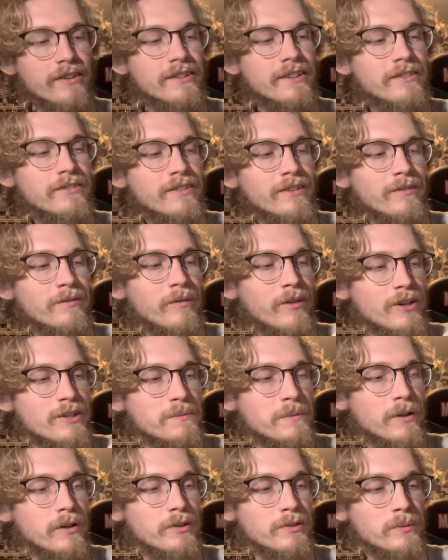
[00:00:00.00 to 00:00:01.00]
different
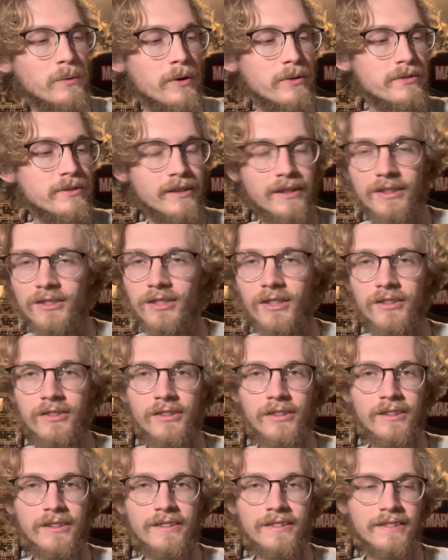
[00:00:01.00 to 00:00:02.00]
marshmallows roasting each other
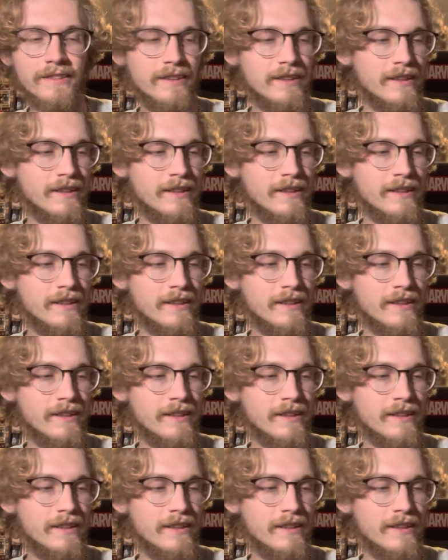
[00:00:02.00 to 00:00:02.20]
and